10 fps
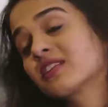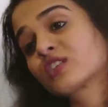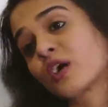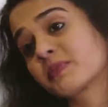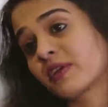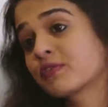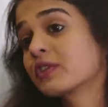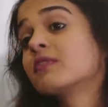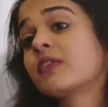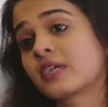the top 10
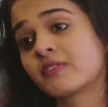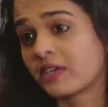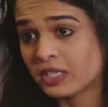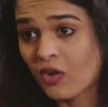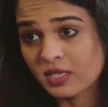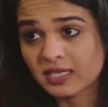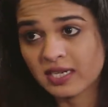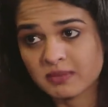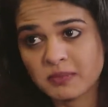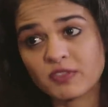for a very, very long
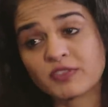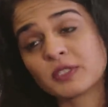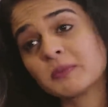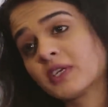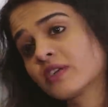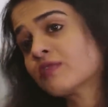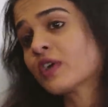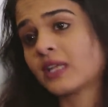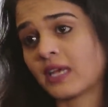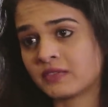time. For a player of
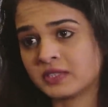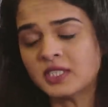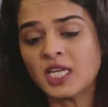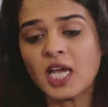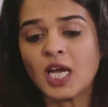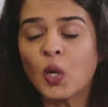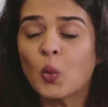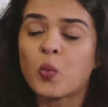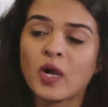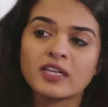your level,
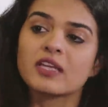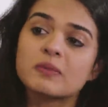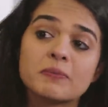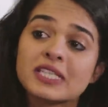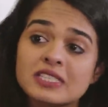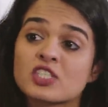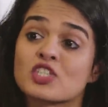what are the biggest